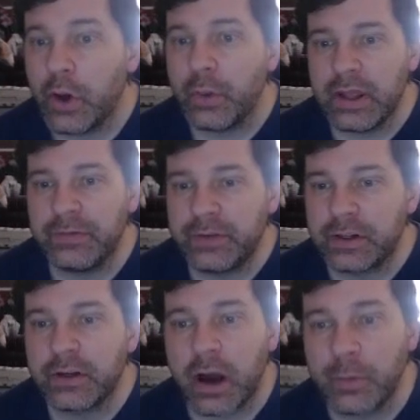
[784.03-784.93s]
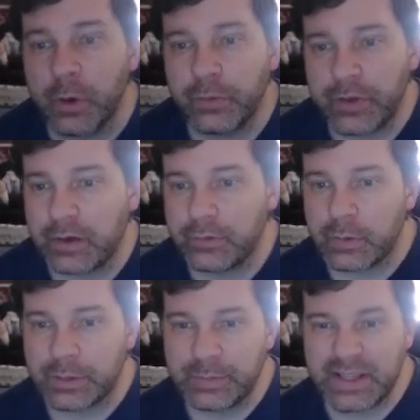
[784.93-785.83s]
infinite combo if you have the
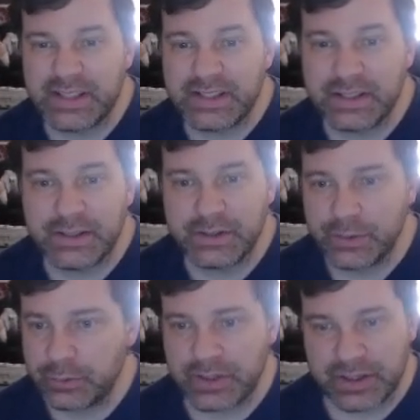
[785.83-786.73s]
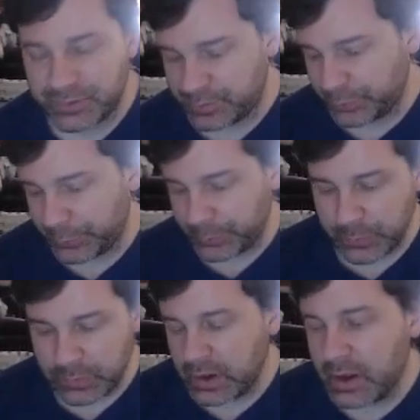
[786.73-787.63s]
right pieces to just
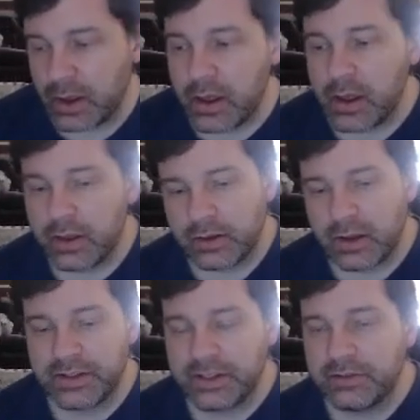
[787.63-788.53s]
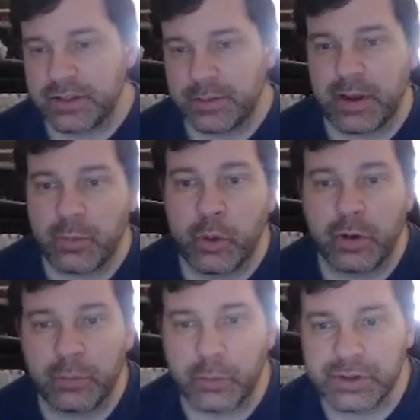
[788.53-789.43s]
continuously make more and
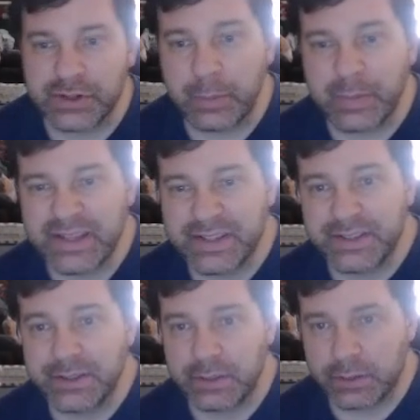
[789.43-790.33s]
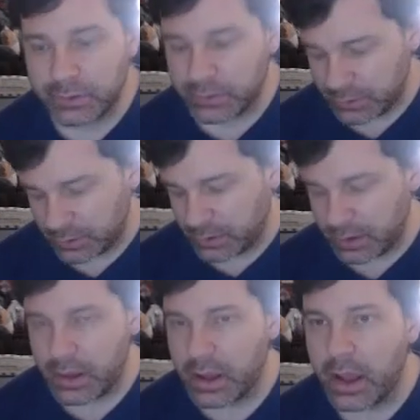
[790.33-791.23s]
more zombies.
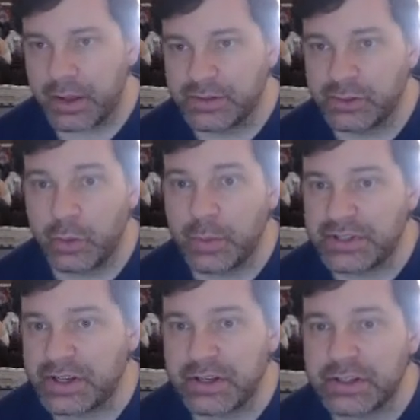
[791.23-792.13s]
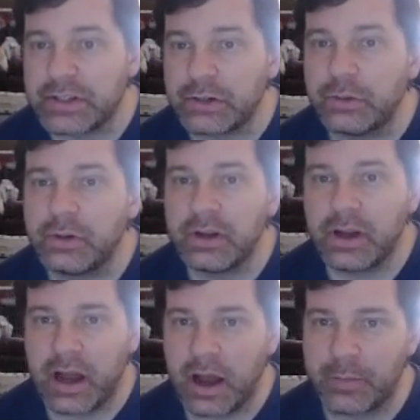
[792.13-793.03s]
So much that you can do.
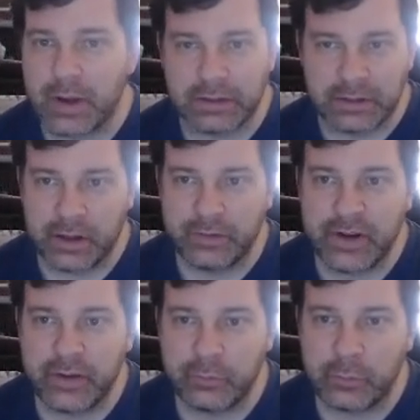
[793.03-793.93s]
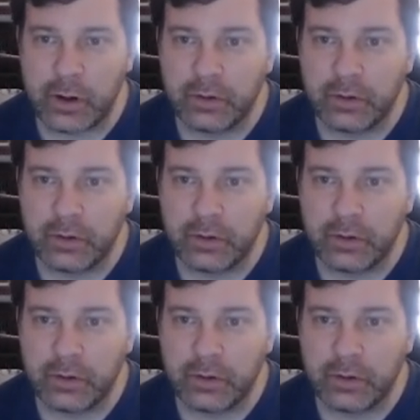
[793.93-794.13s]
I love Nevermind.